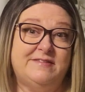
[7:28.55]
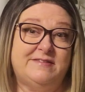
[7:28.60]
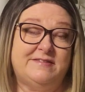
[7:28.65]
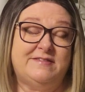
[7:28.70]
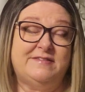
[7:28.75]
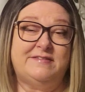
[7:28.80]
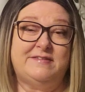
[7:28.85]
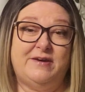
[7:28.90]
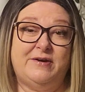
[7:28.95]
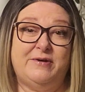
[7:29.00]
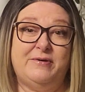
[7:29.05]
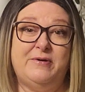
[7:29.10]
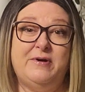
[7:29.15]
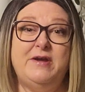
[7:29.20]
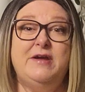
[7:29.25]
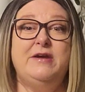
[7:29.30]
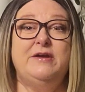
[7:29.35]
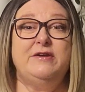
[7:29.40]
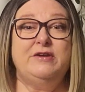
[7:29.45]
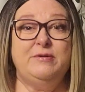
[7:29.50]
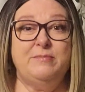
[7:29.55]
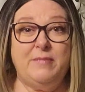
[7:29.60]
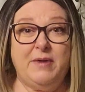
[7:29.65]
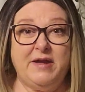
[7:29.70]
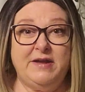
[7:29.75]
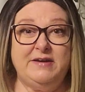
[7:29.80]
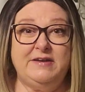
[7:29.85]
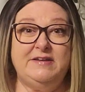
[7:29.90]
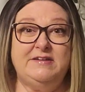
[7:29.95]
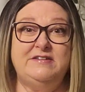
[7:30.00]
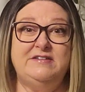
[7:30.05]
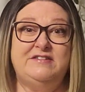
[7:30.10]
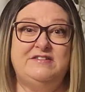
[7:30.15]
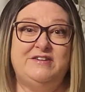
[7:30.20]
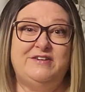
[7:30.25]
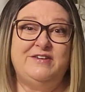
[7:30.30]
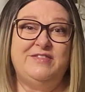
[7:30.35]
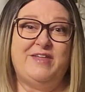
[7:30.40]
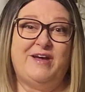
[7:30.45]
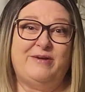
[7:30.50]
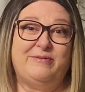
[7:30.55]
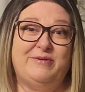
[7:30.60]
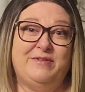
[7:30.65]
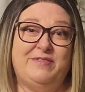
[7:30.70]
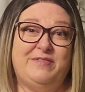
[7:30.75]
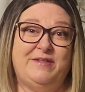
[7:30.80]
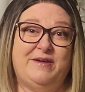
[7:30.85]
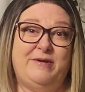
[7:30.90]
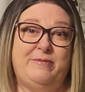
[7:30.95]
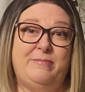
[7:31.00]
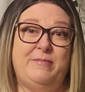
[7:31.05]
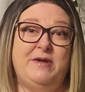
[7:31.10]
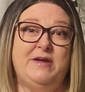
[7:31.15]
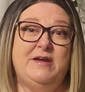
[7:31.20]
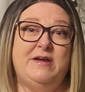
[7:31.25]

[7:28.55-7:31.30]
So you might need to share that with them,